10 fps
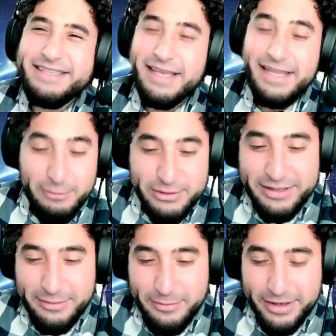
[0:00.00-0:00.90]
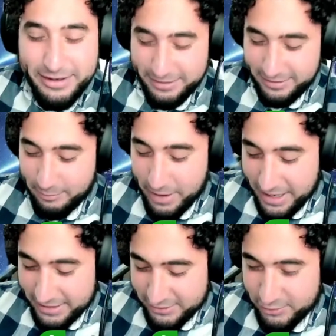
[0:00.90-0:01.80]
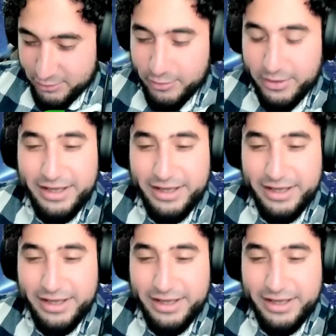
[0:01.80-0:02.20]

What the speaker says: And he was in a band too,